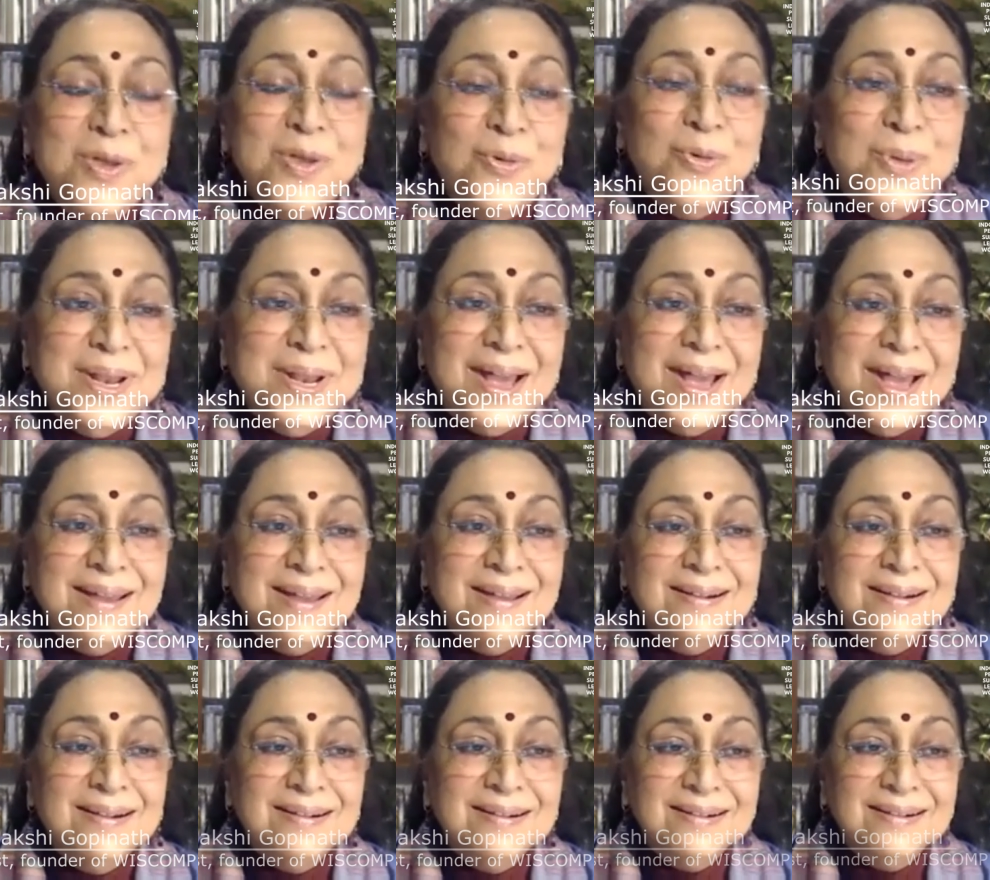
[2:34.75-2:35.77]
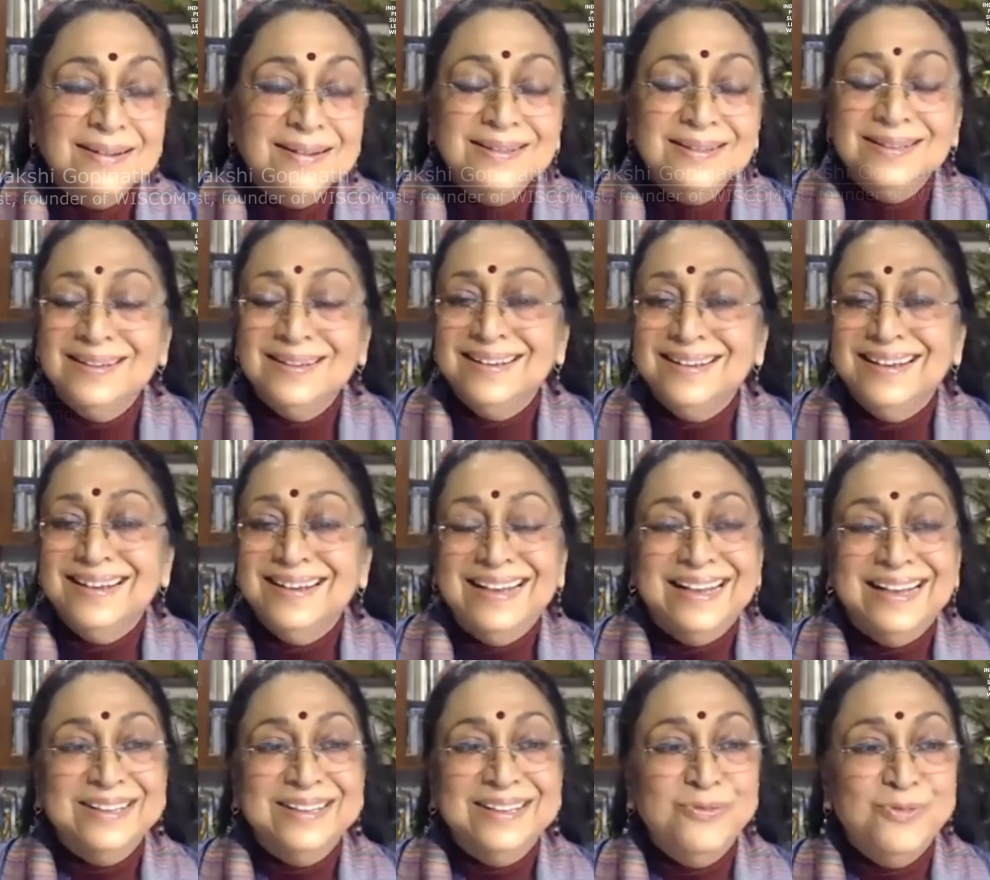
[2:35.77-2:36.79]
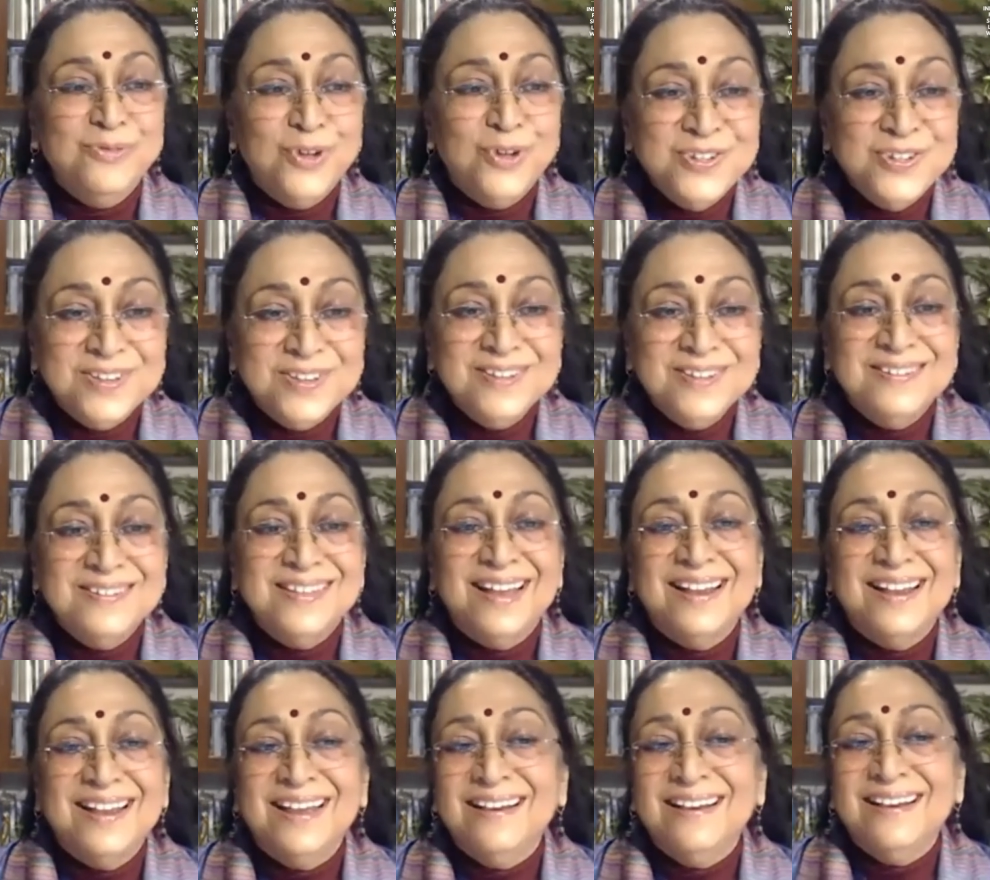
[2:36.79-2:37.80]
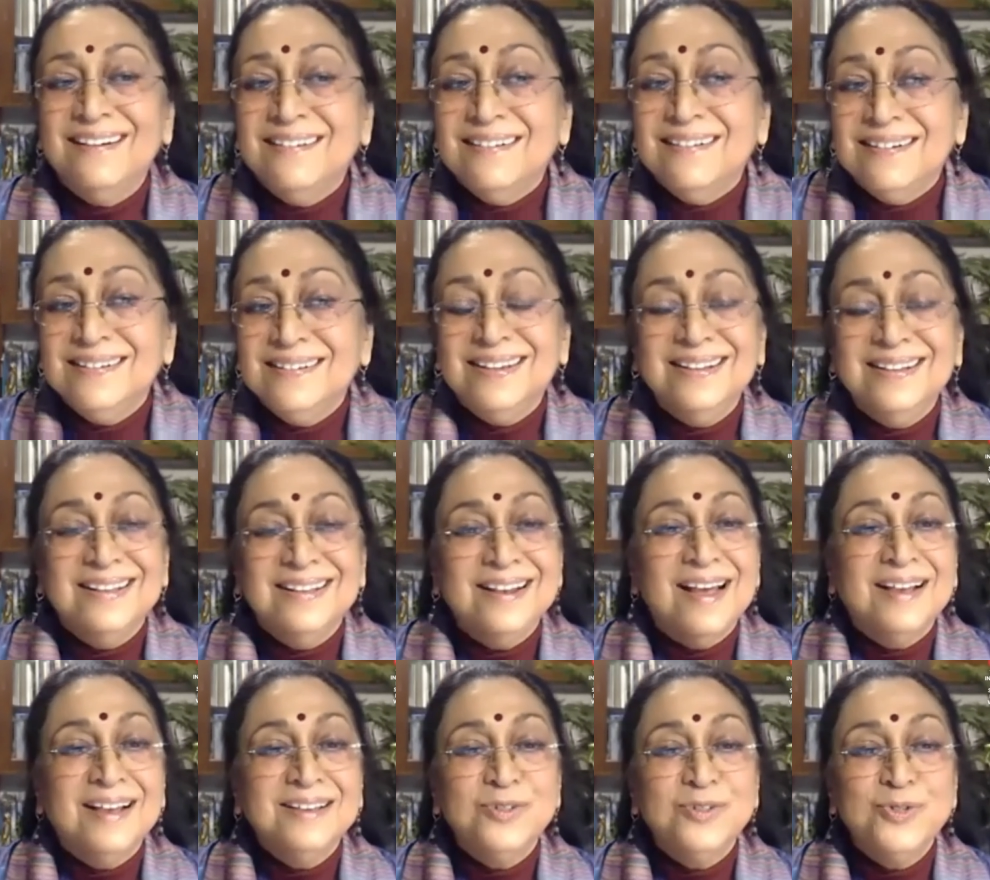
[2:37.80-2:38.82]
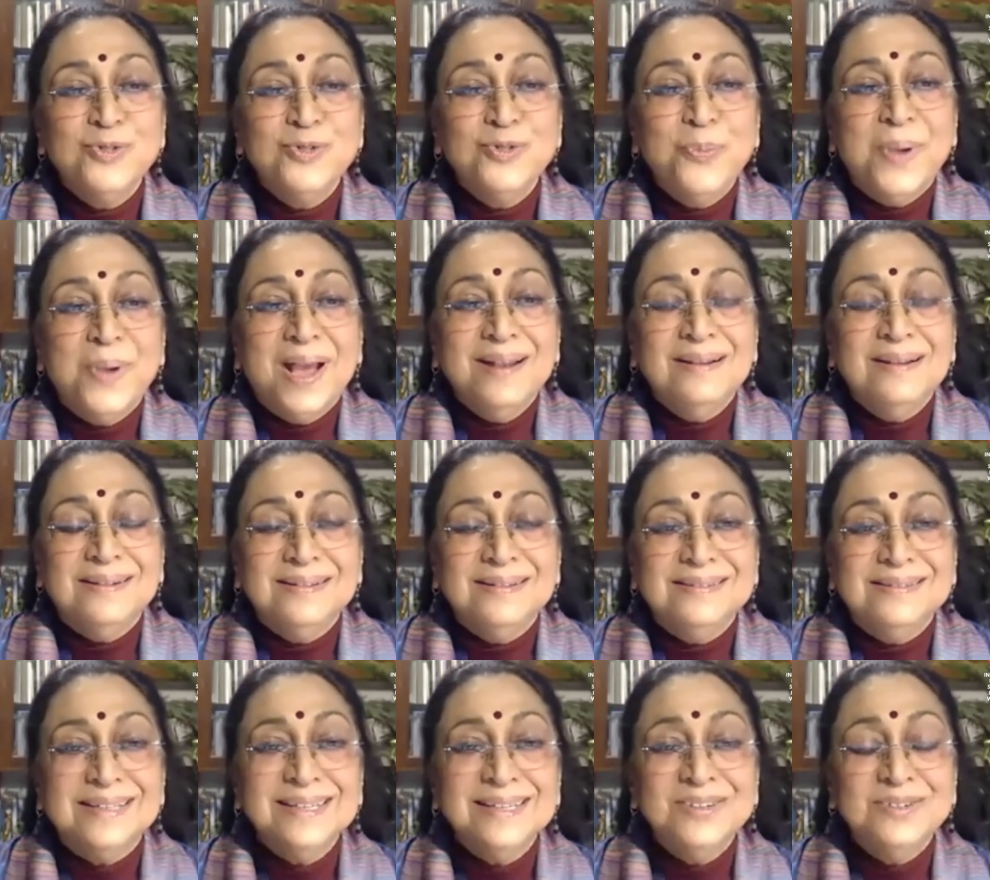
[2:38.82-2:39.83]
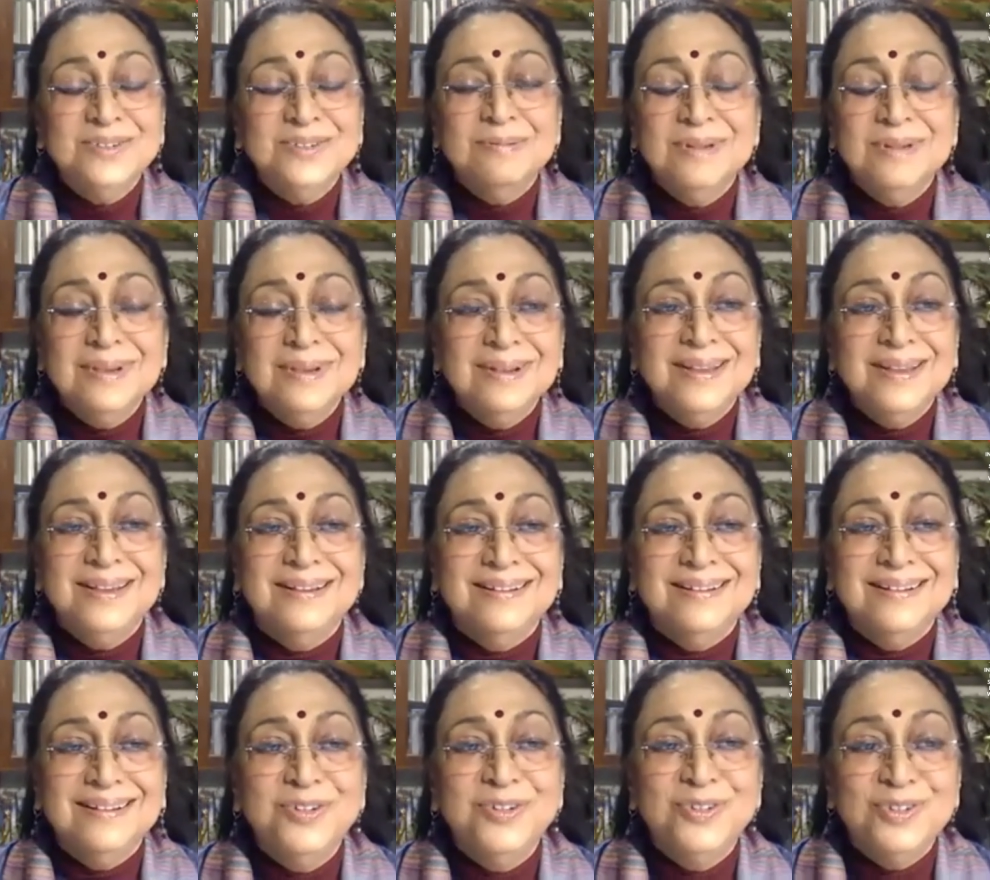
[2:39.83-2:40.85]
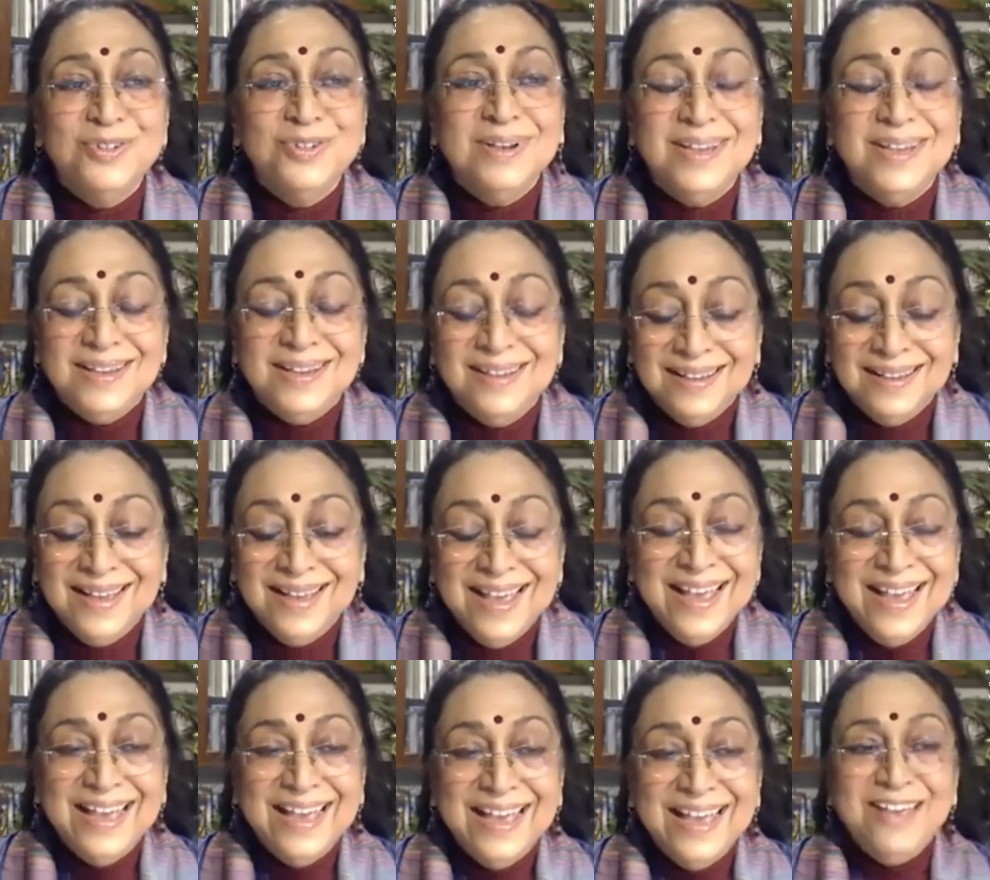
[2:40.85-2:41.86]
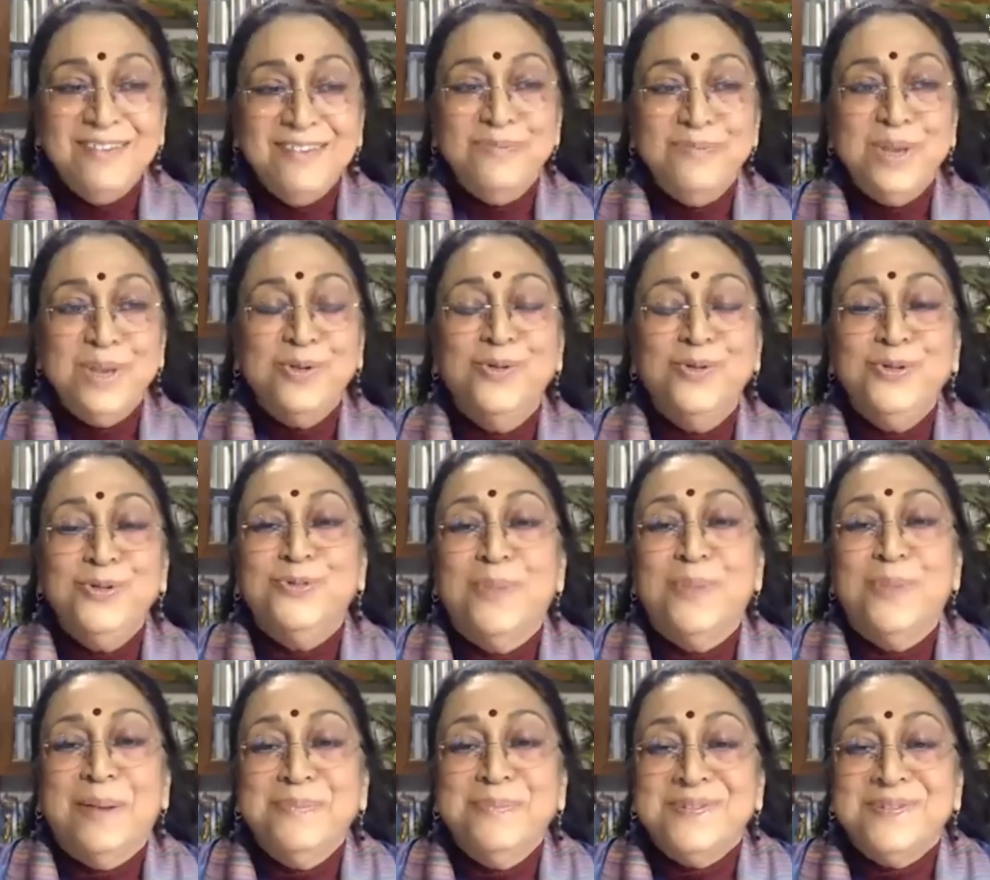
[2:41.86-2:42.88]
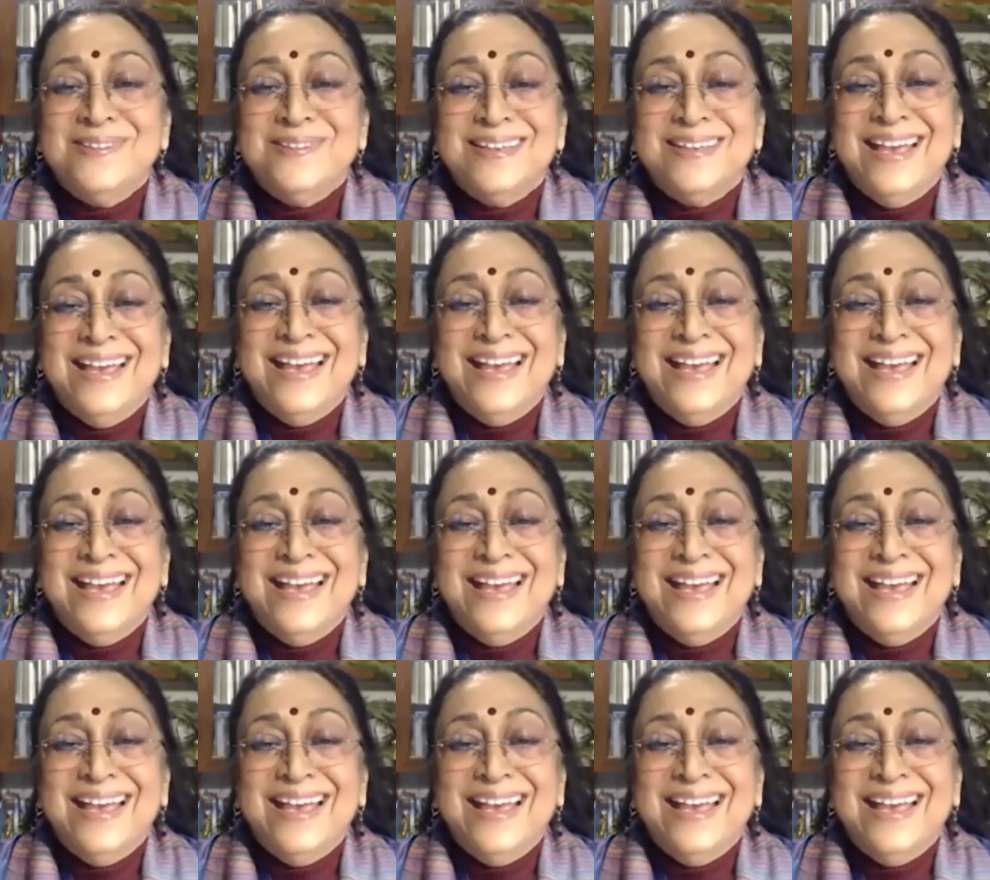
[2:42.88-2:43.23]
when I heard the voices that I heard in the last two panels, it really, literally gave me goosebumps.